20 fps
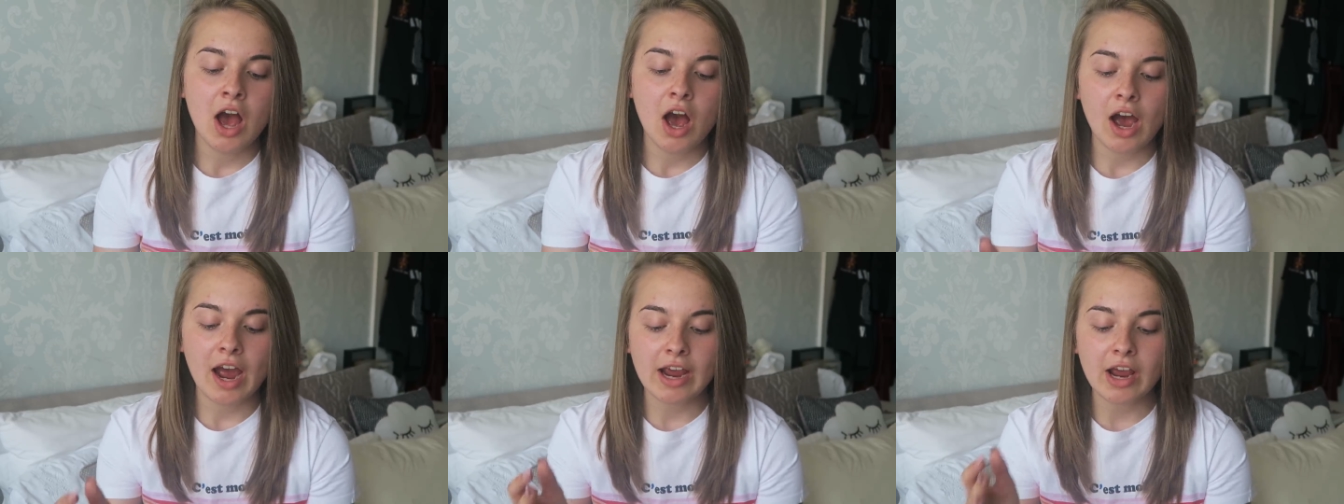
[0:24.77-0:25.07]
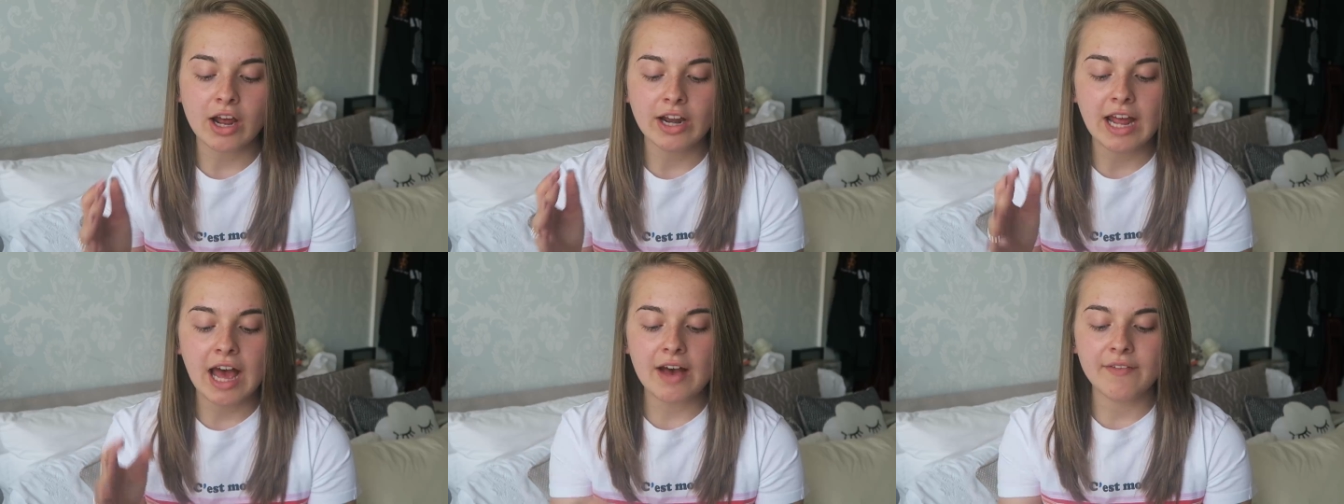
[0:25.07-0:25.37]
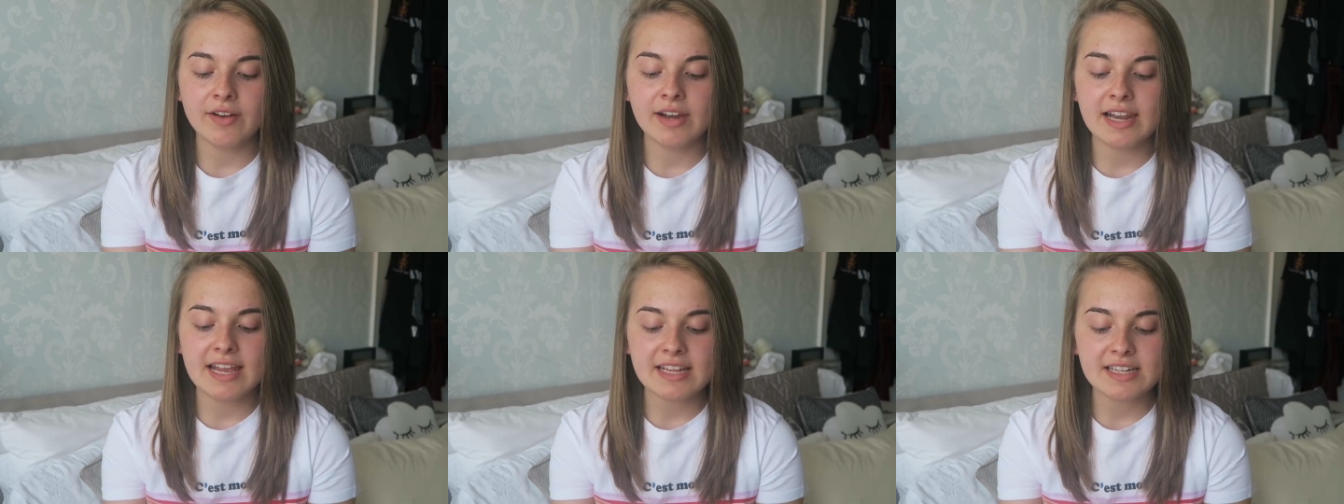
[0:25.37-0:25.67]
I kind of
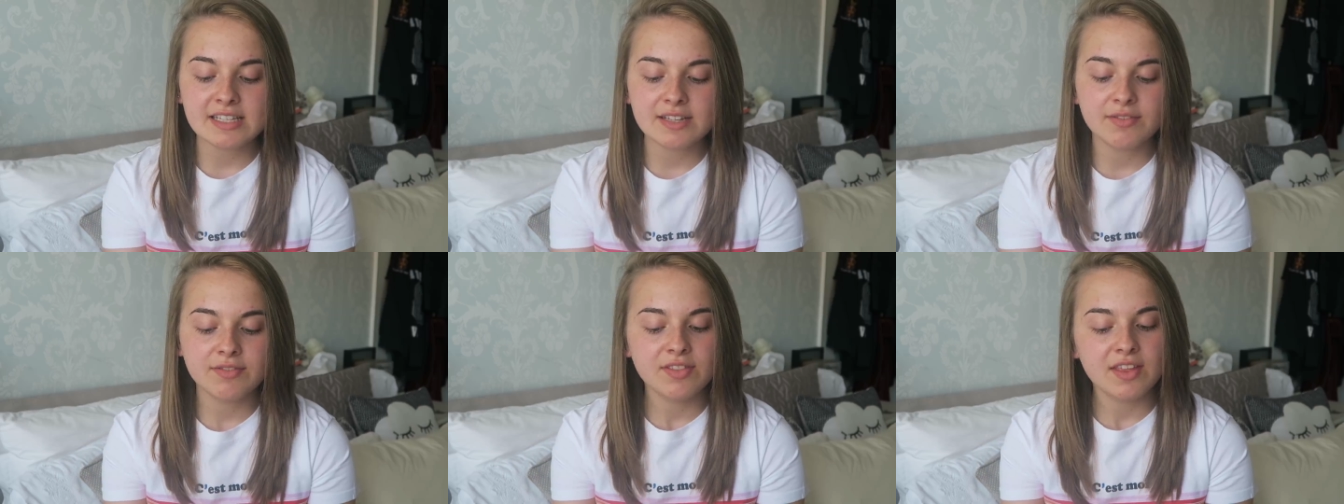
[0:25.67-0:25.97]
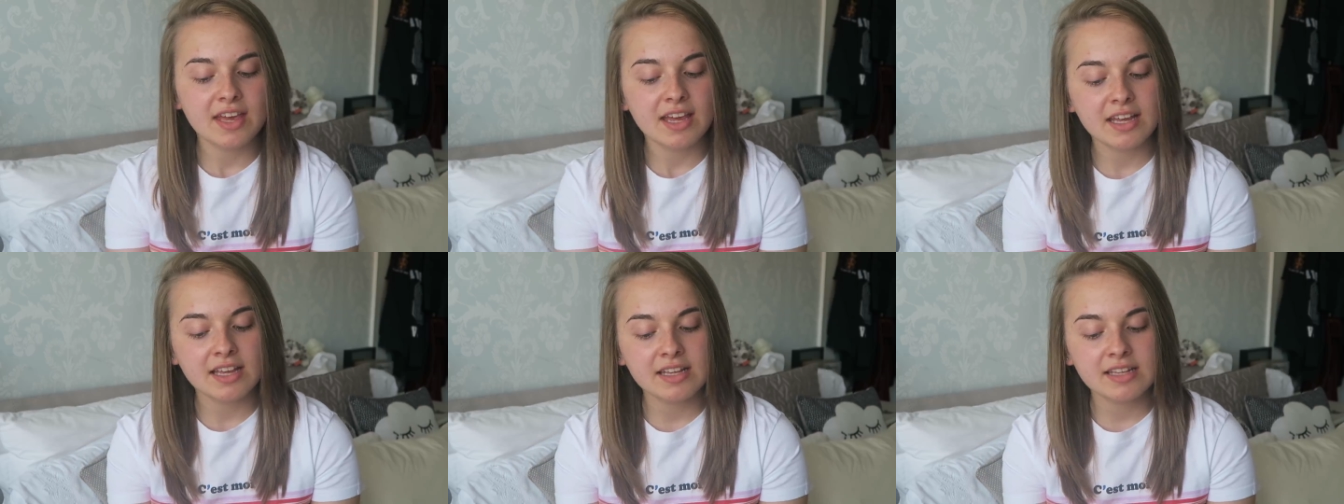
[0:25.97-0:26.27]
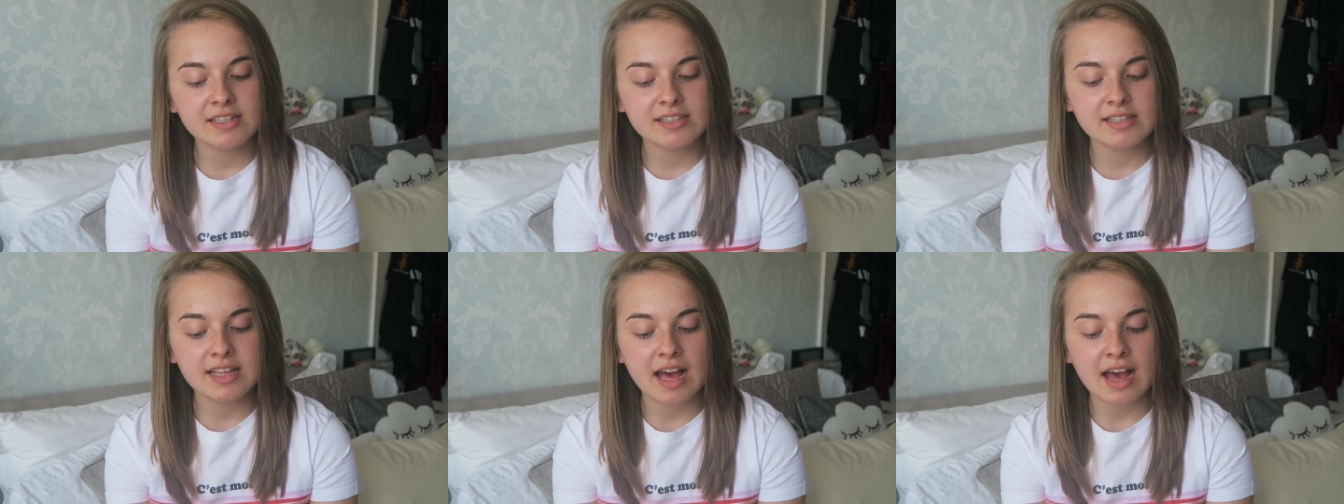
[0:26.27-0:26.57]
have a list of
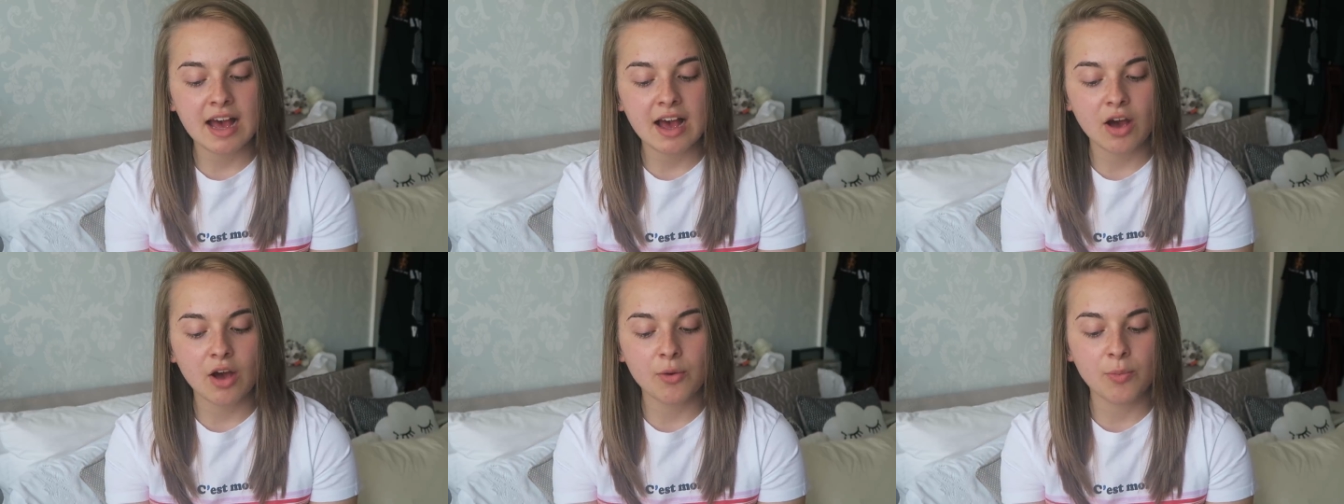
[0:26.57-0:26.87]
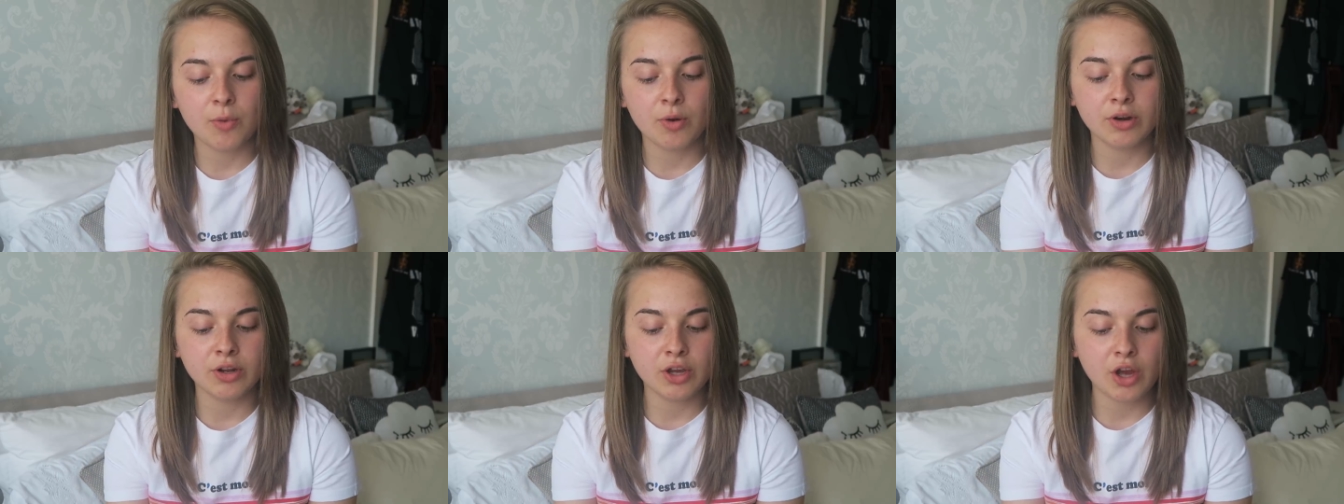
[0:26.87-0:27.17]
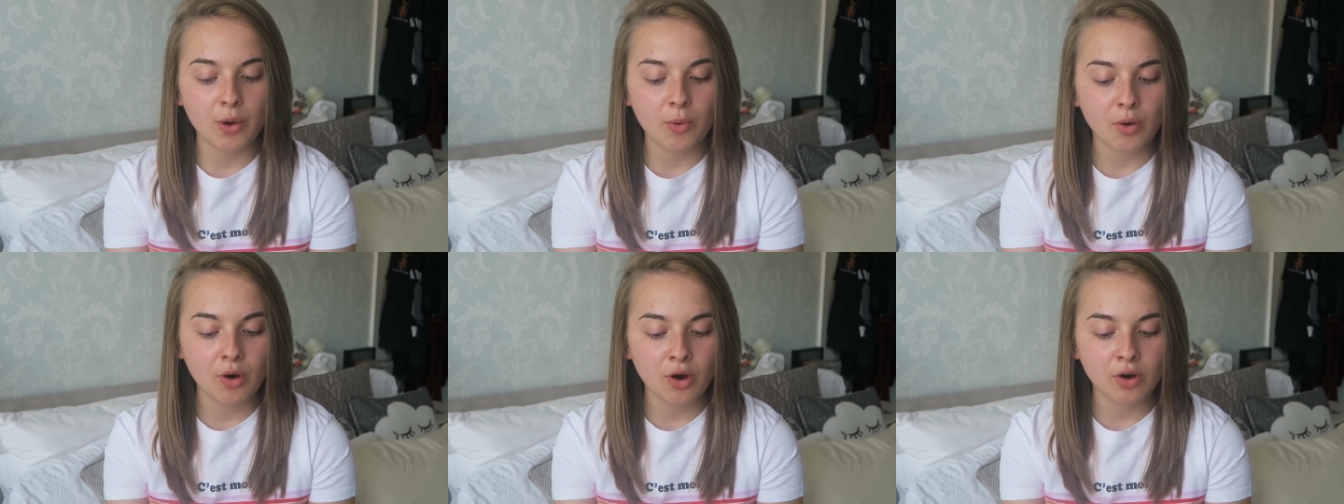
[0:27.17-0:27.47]
things that I want to
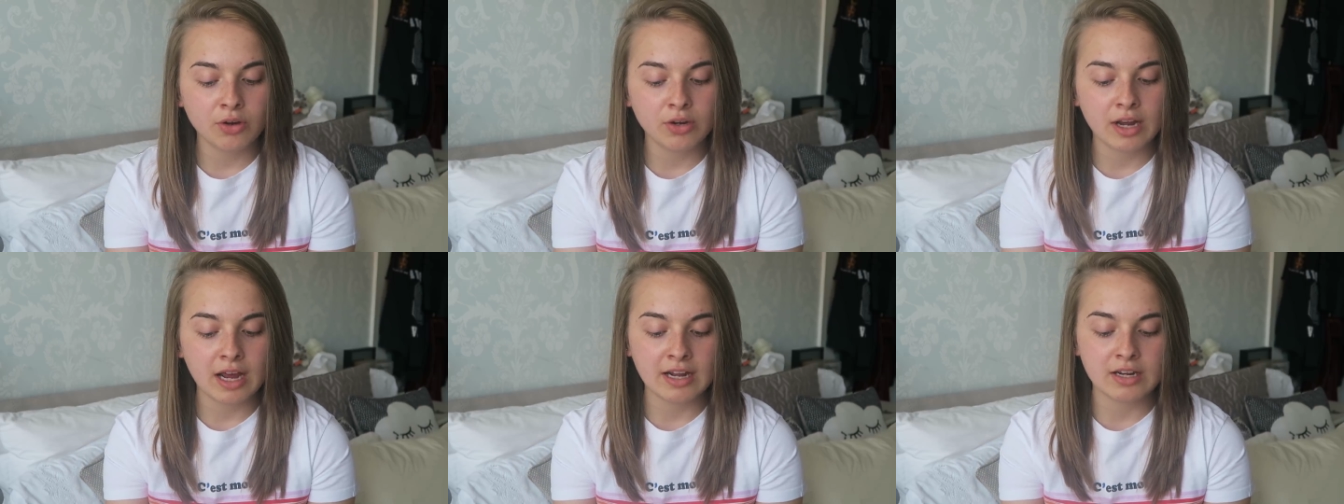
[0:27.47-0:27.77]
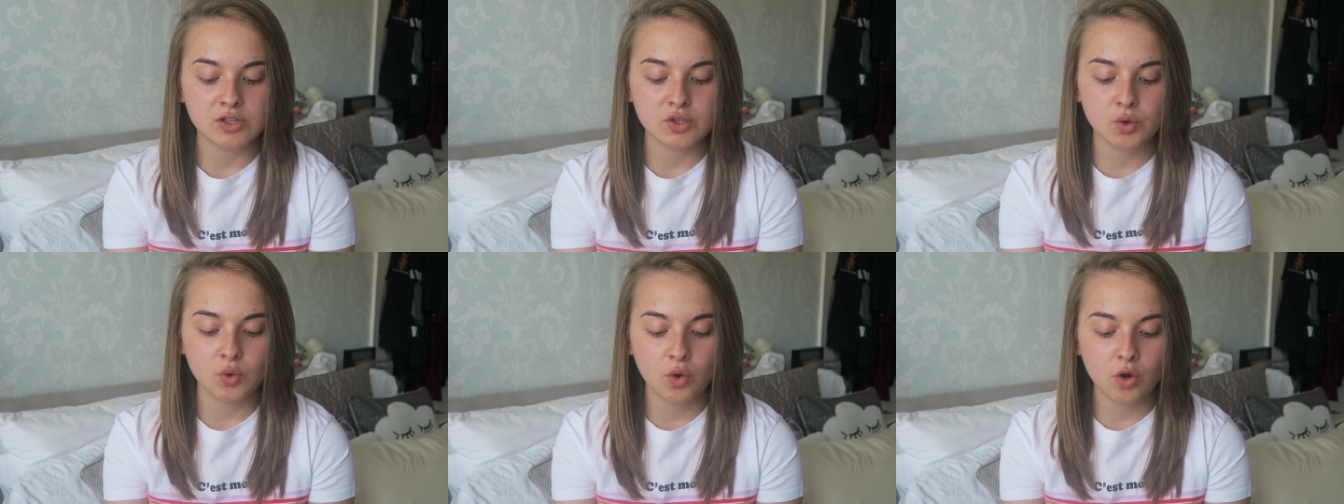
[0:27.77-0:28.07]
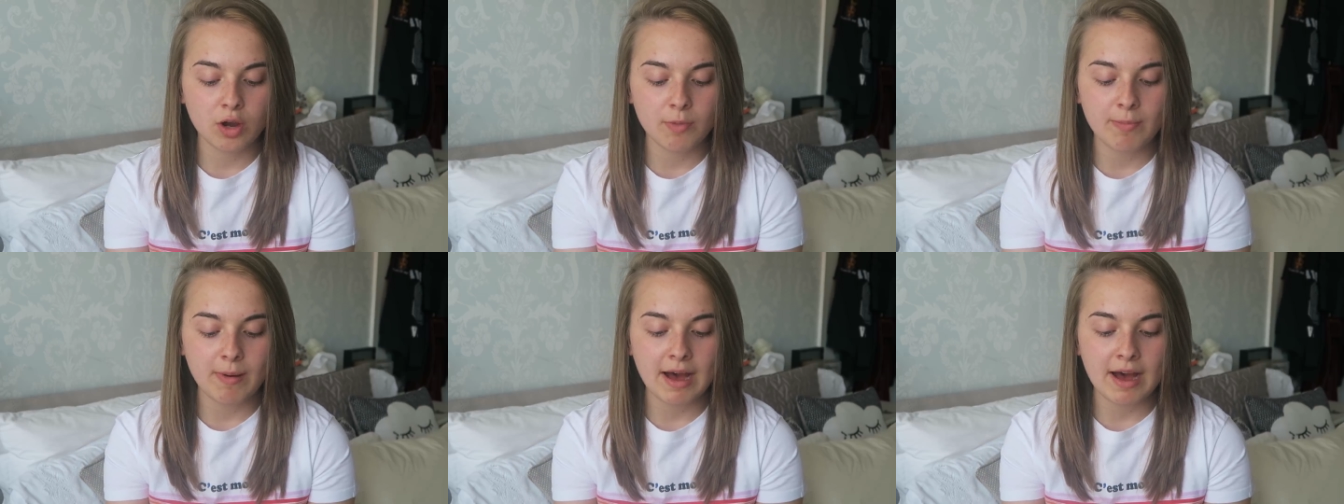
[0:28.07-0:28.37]
go on and
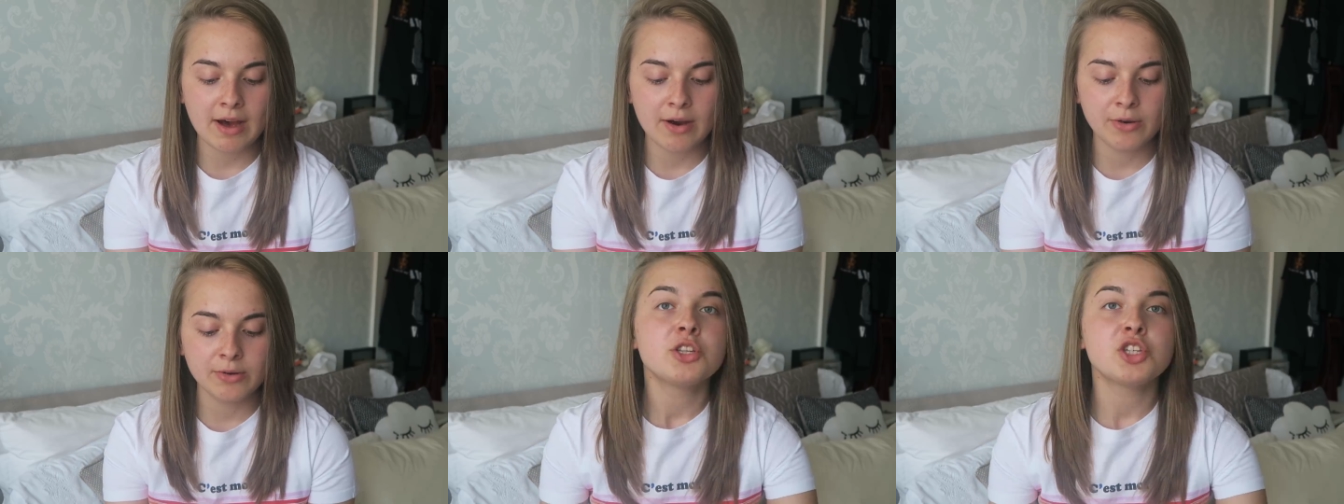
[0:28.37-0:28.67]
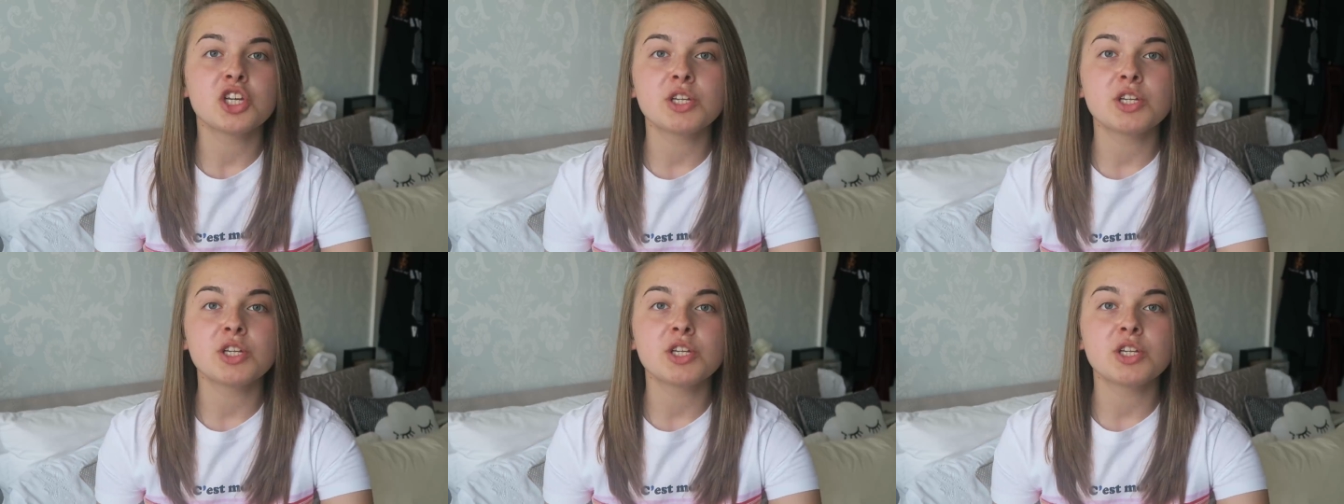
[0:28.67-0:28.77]
talk about.